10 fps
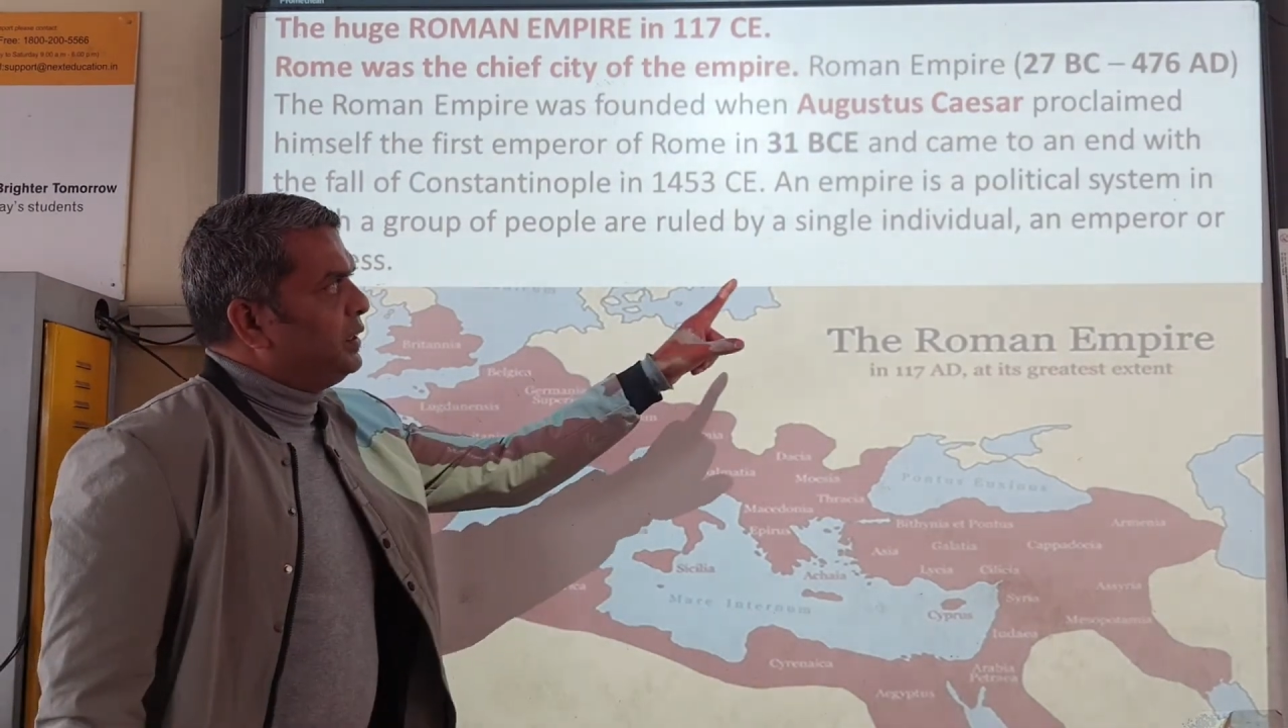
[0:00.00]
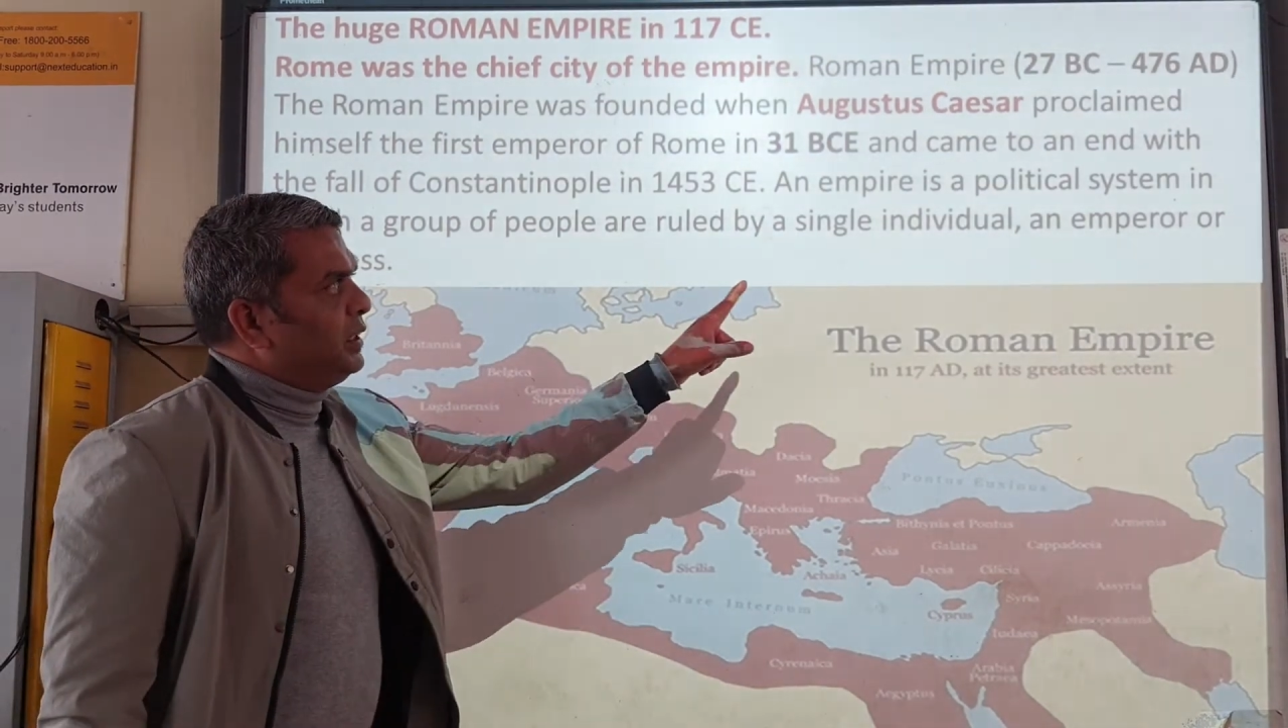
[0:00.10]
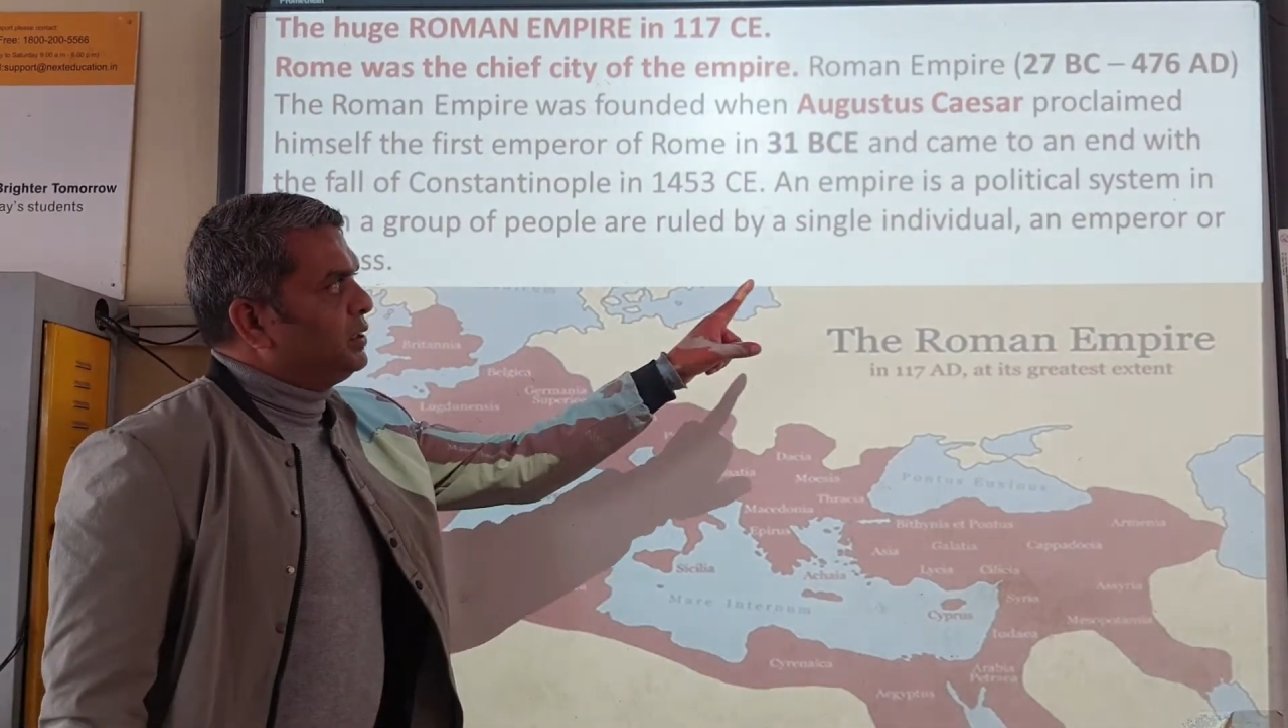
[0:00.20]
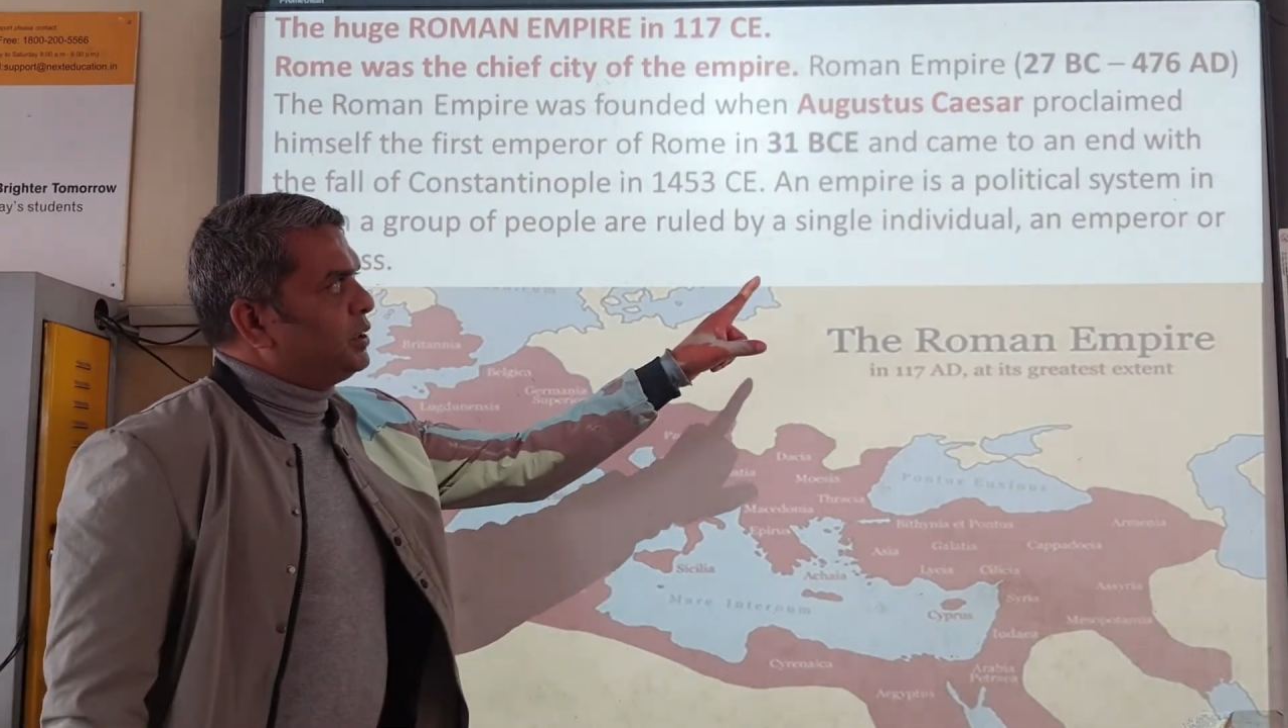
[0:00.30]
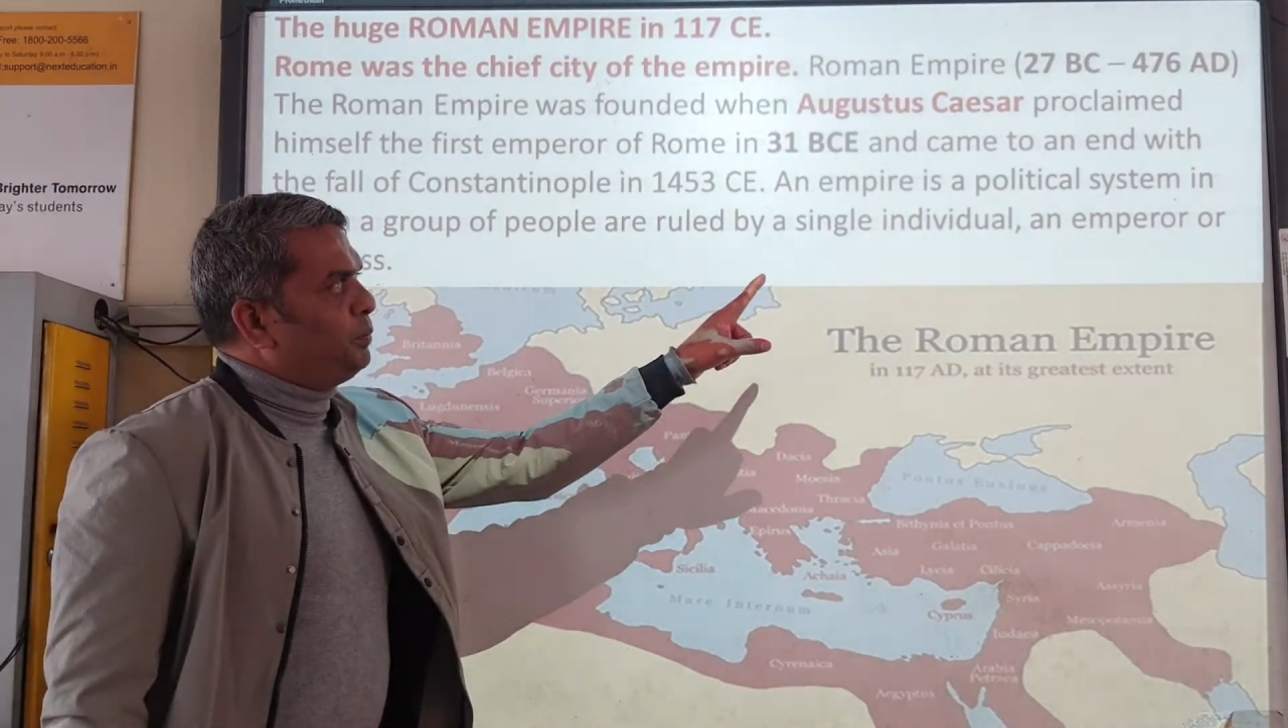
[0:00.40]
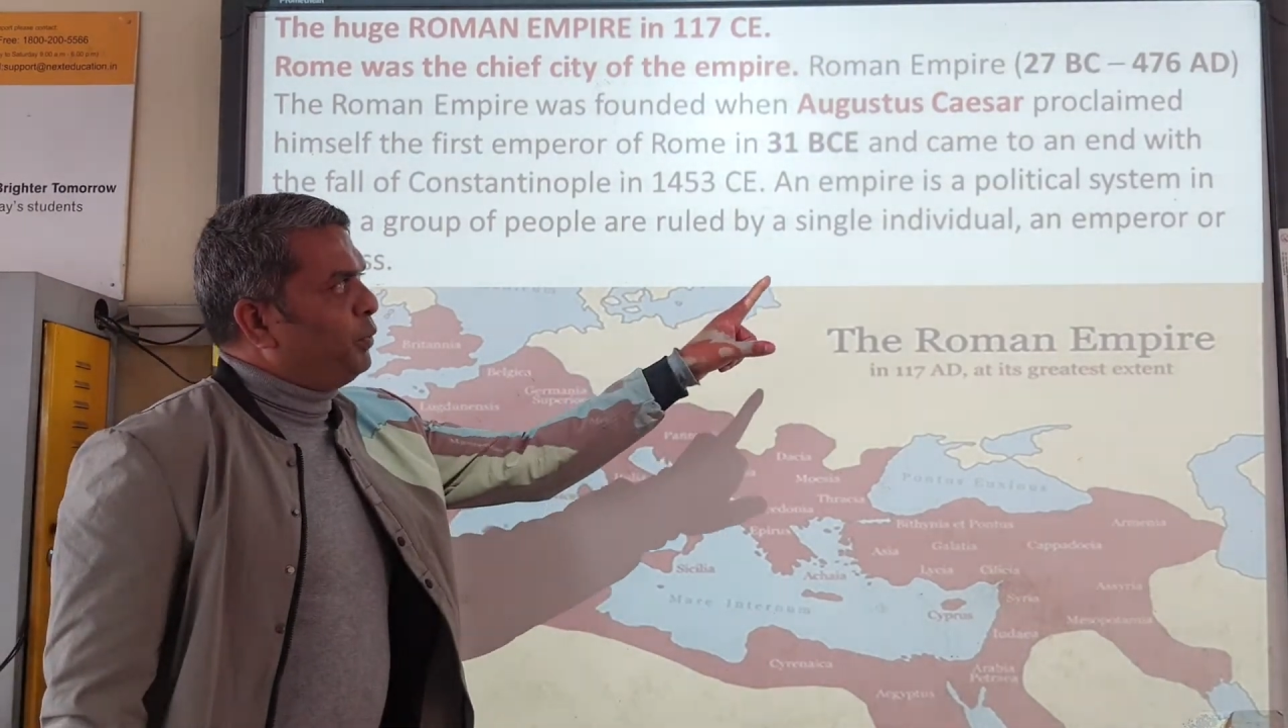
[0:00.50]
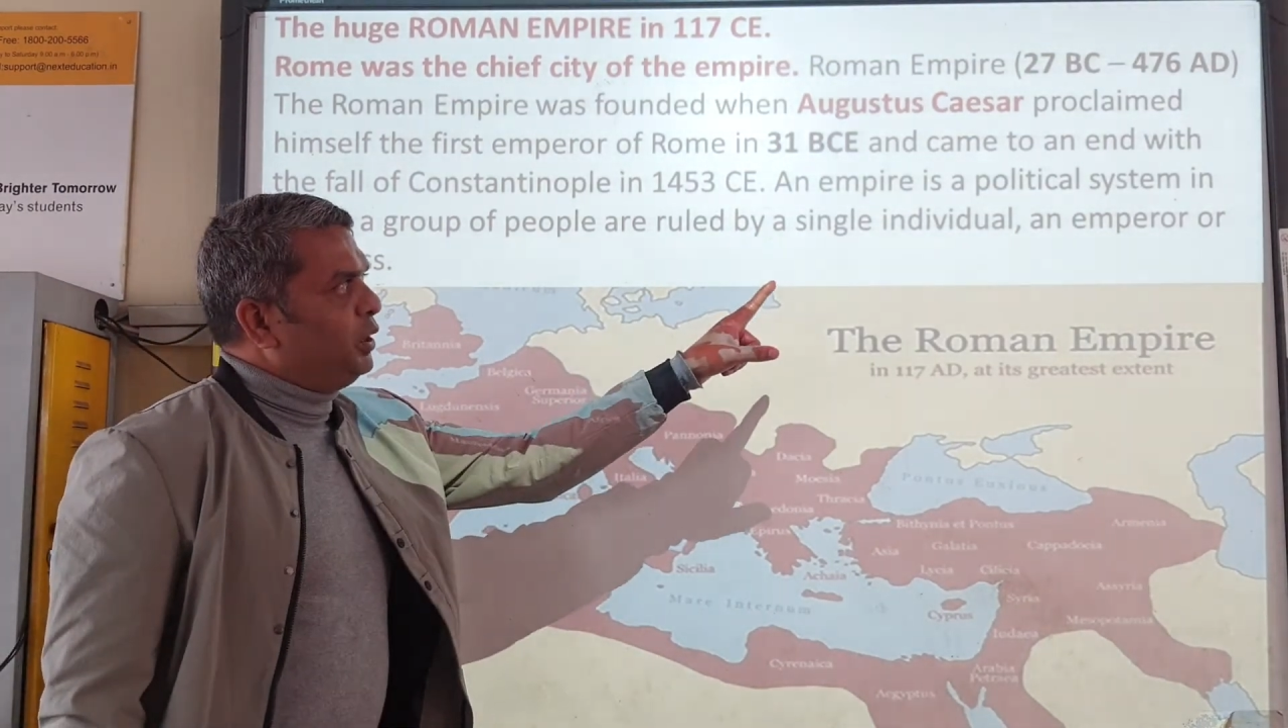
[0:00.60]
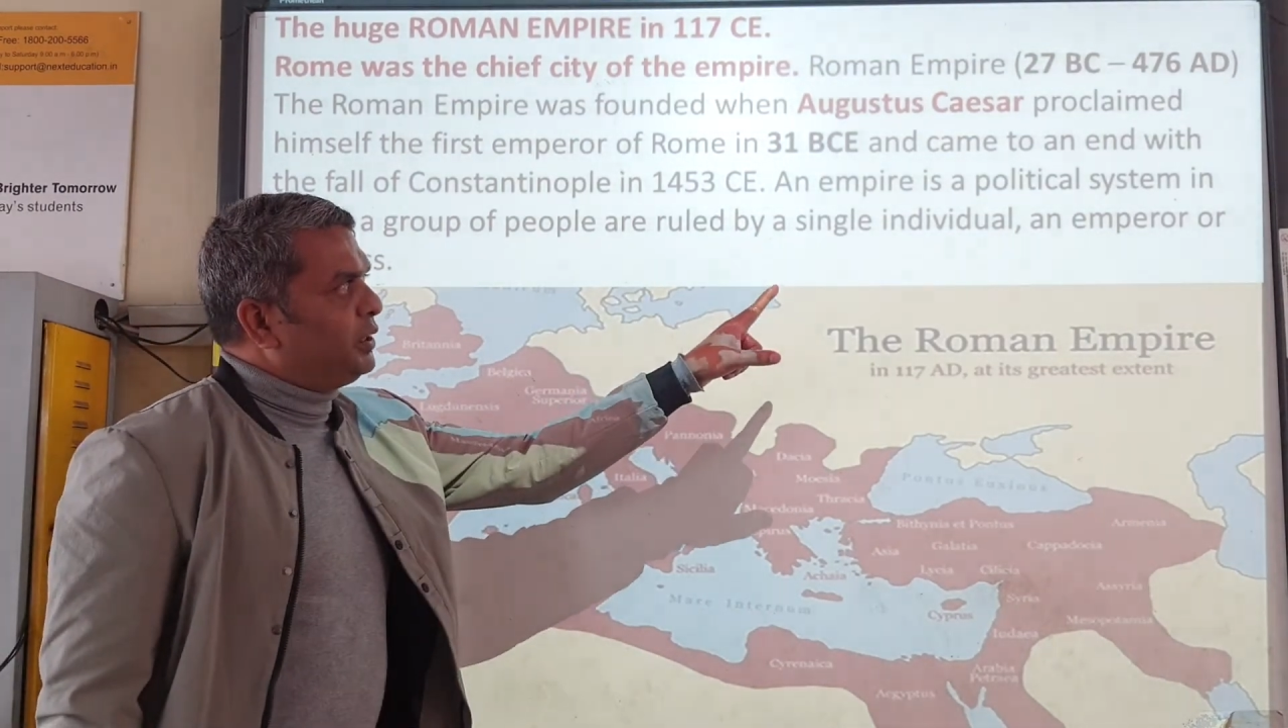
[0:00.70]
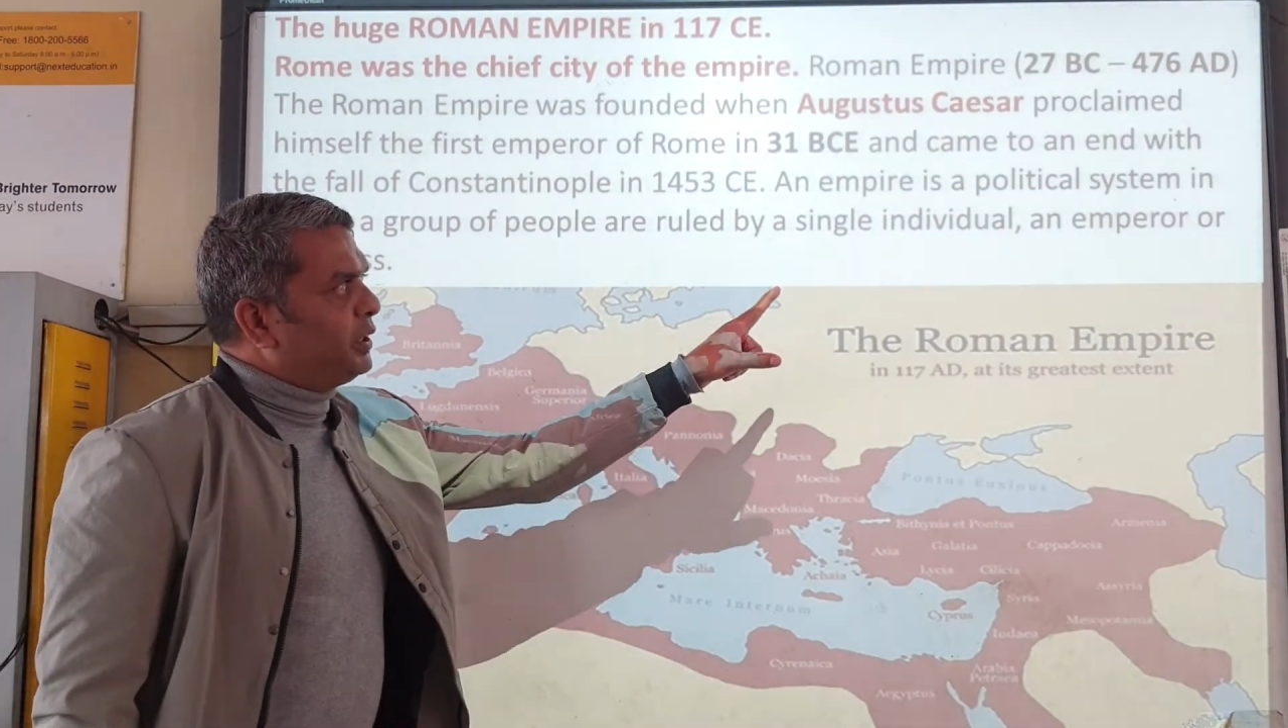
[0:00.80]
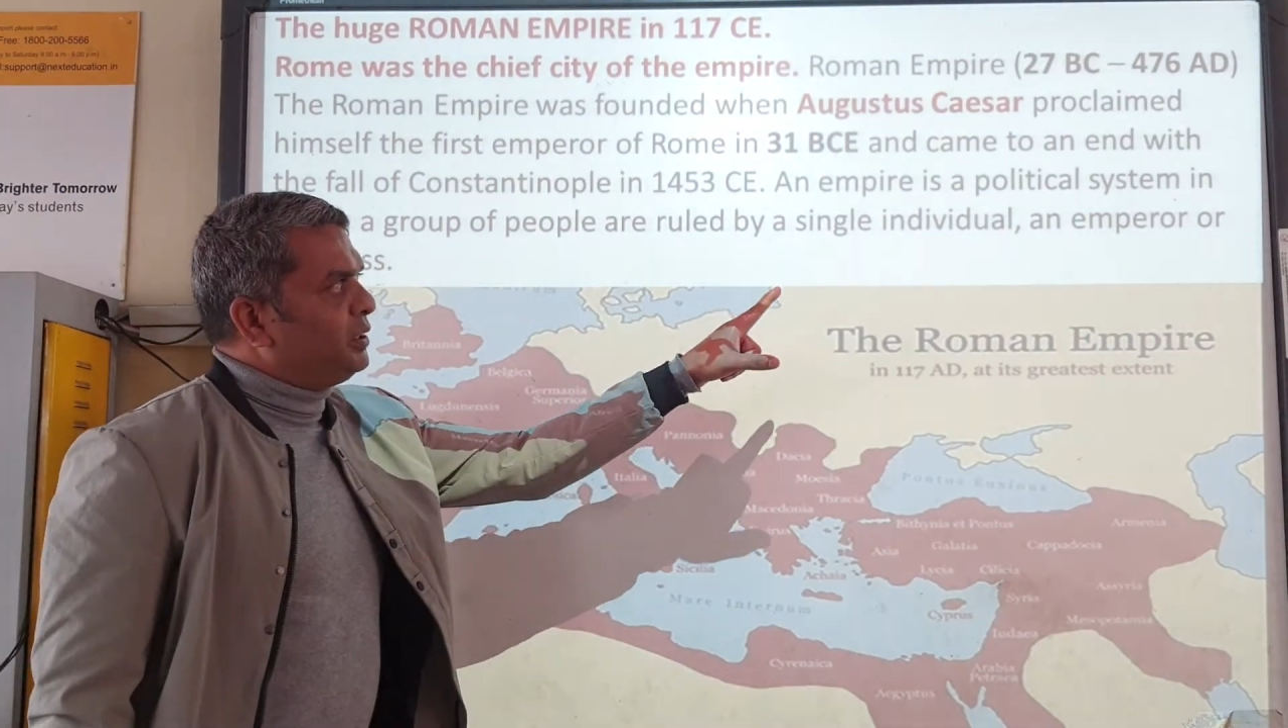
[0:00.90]
is a
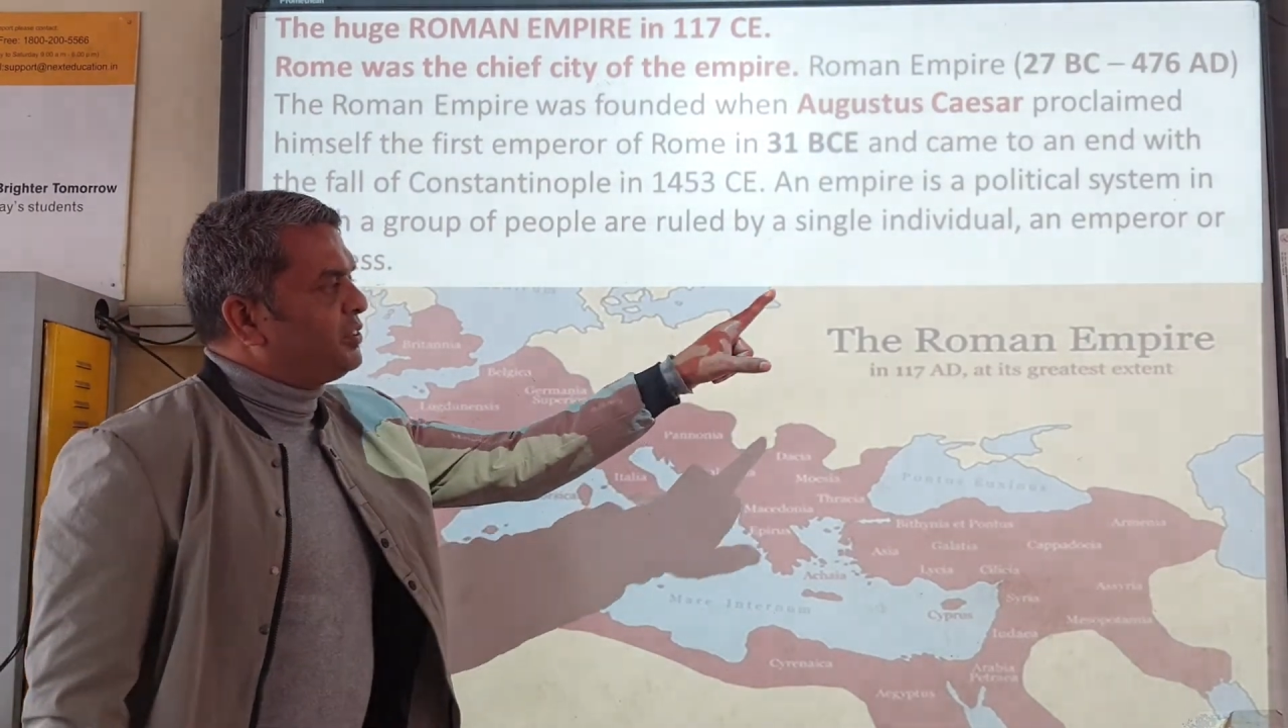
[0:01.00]
political